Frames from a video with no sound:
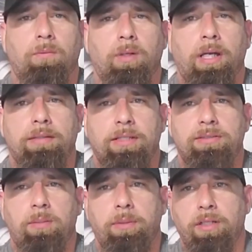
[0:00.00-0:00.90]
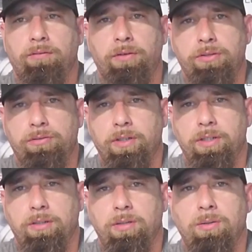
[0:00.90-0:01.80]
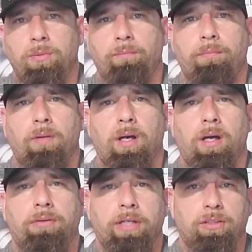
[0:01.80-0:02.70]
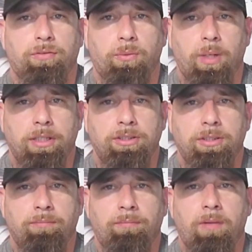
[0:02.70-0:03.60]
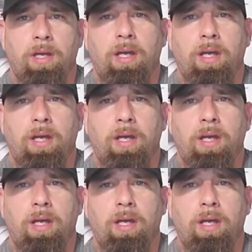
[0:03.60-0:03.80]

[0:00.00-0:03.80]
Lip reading: Well, guys, that's going to be it for this video. Thanks for watching.